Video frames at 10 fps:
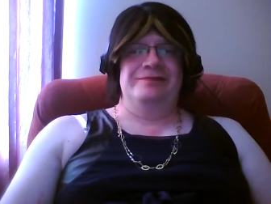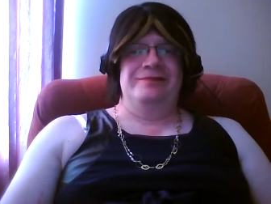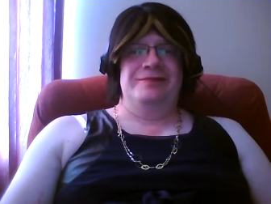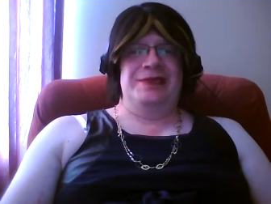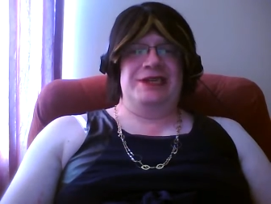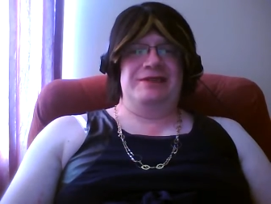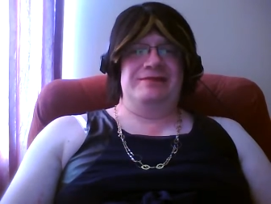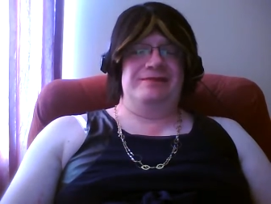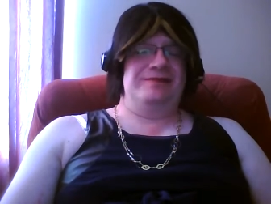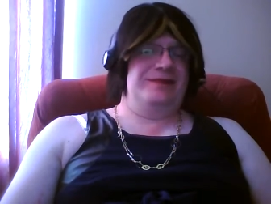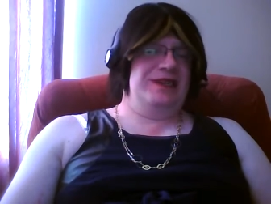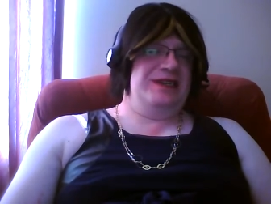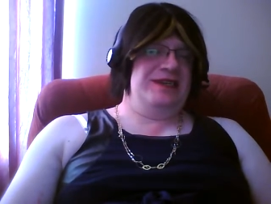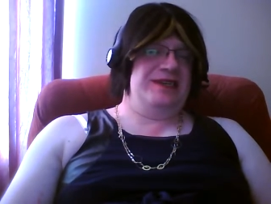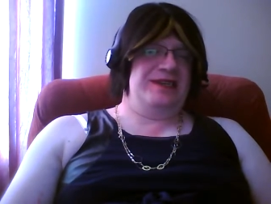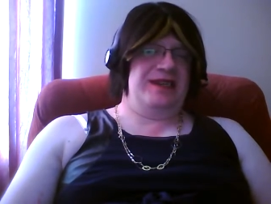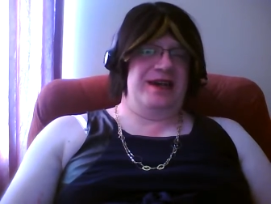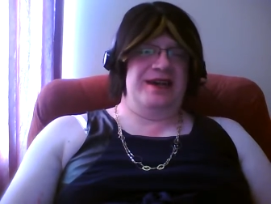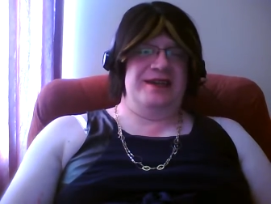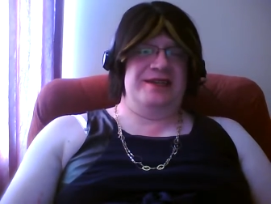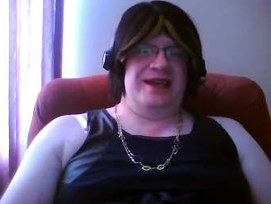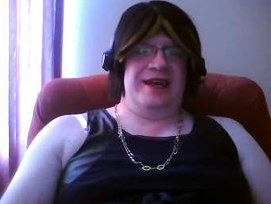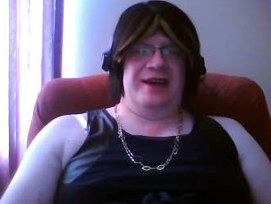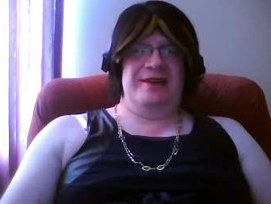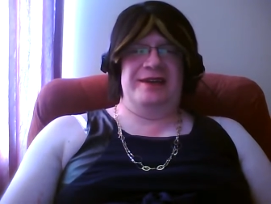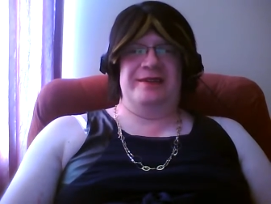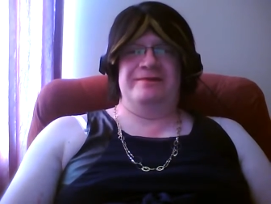but just thought I'd say howdy.